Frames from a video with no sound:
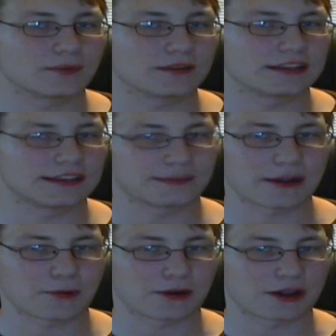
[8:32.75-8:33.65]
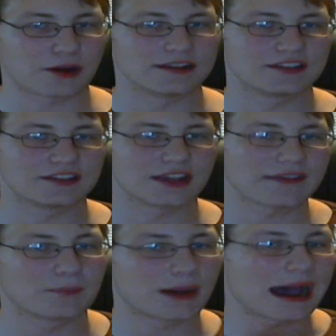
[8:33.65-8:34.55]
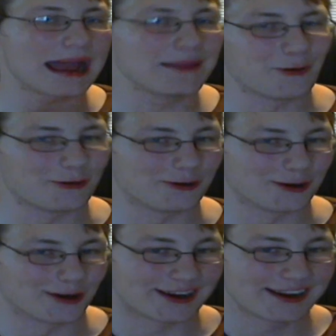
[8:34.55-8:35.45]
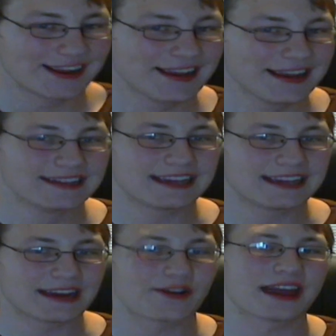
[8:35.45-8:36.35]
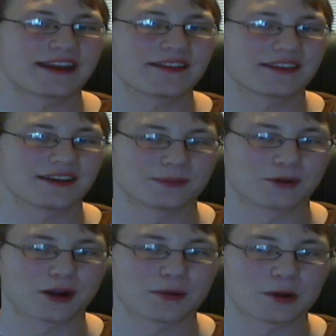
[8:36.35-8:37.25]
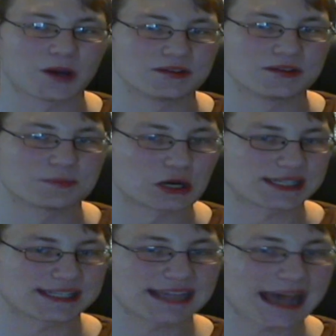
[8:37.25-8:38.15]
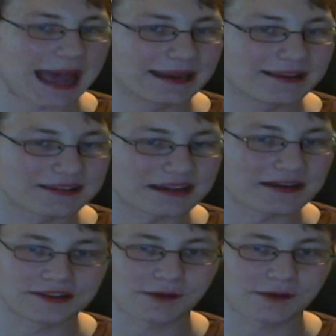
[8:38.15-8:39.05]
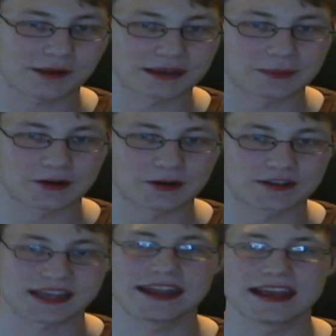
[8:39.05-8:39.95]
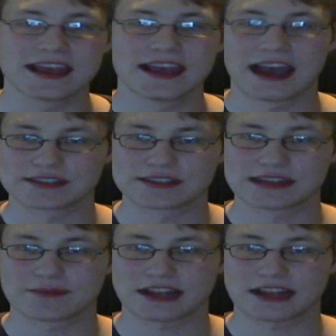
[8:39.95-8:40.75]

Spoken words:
You don't get to pick what code it is, so you have to buy more to get all 9 of the promo codes per set, because I know it's probably going to be per set.